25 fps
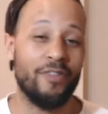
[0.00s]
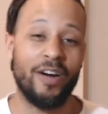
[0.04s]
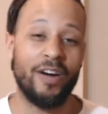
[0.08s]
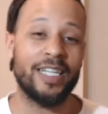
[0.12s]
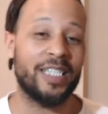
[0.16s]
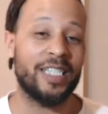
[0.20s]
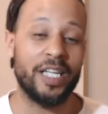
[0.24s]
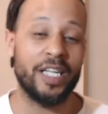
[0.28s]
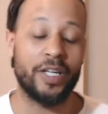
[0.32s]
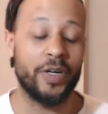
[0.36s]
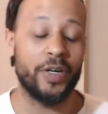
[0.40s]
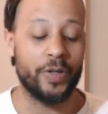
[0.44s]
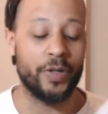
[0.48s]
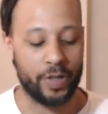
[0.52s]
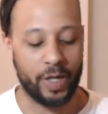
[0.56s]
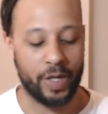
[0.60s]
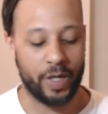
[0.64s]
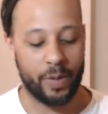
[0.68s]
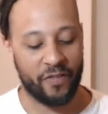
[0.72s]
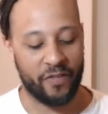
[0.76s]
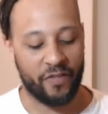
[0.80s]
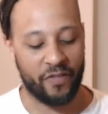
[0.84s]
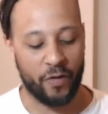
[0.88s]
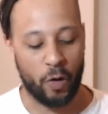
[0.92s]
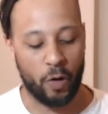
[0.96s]
actually Googled it
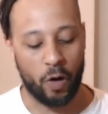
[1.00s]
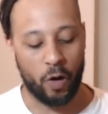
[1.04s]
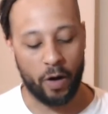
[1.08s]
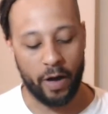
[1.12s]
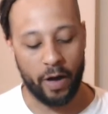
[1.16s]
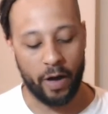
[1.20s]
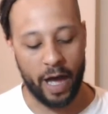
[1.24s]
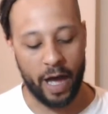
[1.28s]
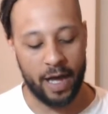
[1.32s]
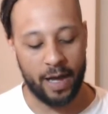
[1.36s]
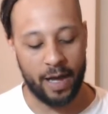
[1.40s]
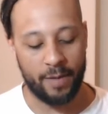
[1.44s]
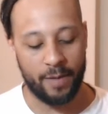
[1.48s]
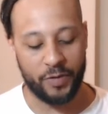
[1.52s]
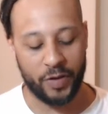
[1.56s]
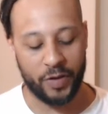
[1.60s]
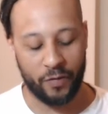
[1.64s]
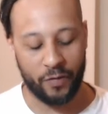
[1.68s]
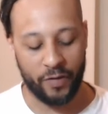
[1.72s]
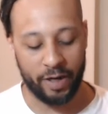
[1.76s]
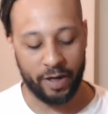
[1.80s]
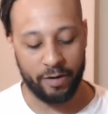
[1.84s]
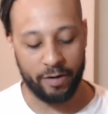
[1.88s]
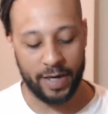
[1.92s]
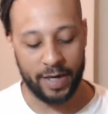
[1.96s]
before to
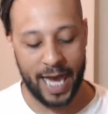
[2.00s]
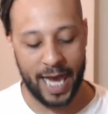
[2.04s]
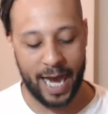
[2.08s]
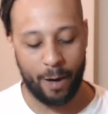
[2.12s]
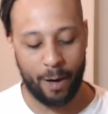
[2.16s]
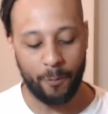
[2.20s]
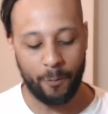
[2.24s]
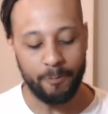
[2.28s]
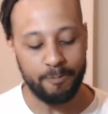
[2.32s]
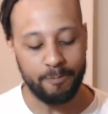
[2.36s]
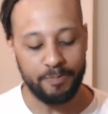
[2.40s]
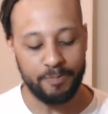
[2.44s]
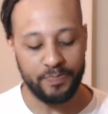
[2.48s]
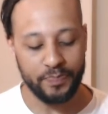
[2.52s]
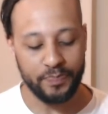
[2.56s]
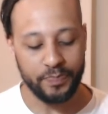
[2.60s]
figure it out.